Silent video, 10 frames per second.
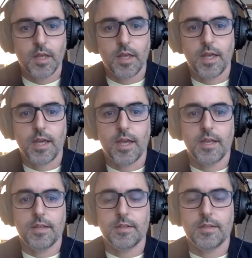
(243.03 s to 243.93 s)

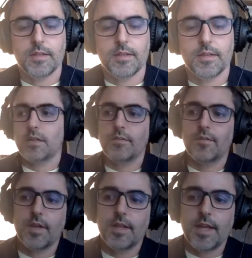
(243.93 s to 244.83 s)
And
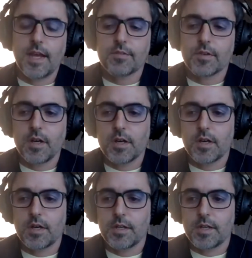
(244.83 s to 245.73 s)
in that
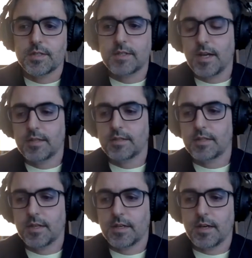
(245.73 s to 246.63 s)
regard, it's not
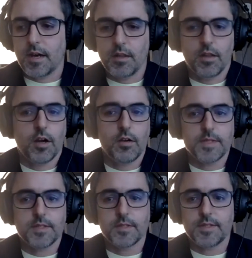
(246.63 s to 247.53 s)

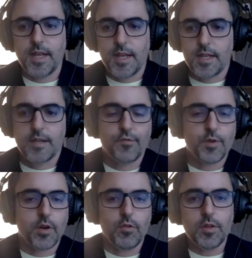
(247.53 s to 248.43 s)
alarmist to say if
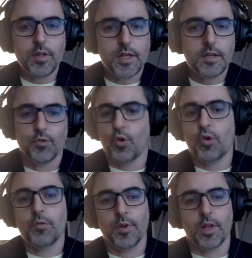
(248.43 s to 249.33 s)
we only
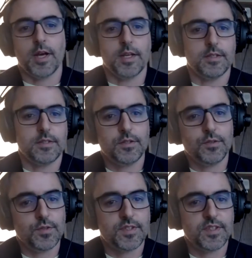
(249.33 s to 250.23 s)
normalize to
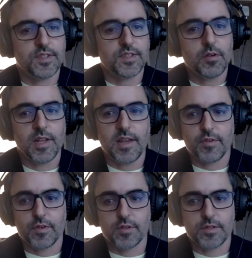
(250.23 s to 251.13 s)
similar
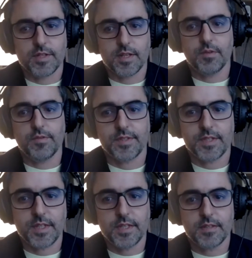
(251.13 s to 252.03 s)
levels that we've
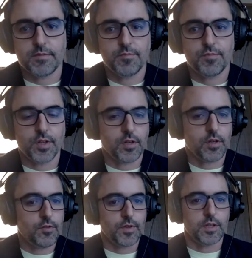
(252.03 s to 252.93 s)
seen
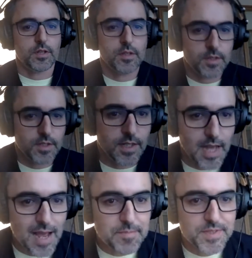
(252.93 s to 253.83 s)
pre-COVID, the
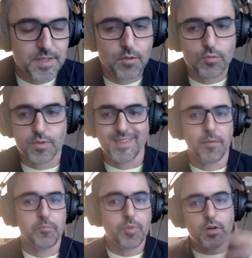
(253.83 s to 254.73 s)
absolute
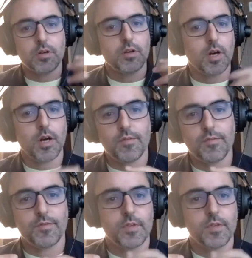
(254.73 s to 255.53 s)
number of,